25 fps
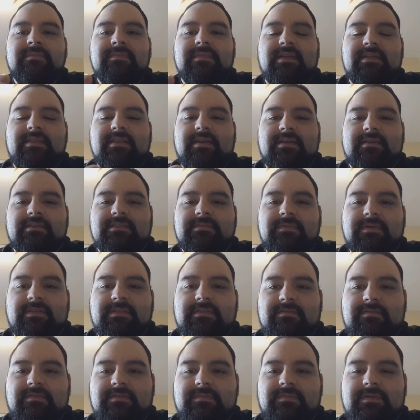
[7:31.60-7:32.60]
Not that
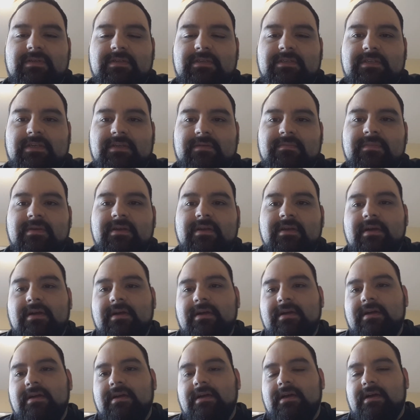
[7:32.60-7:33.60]
expensive. It's pretty cheap.
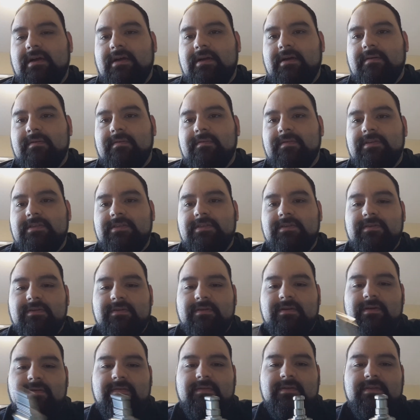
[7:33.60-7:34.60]
Once you
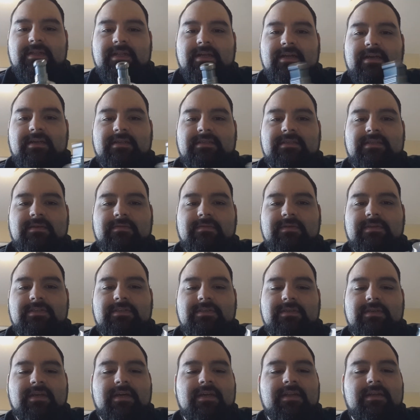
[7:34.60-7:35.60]
know, like I said,
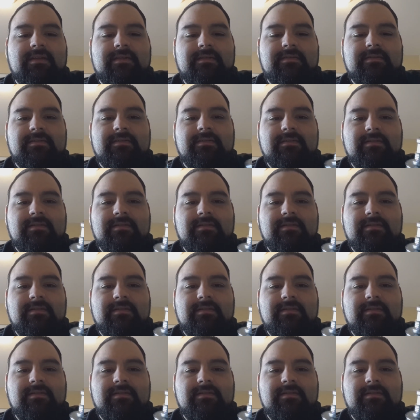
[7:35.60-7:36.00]
once you get it,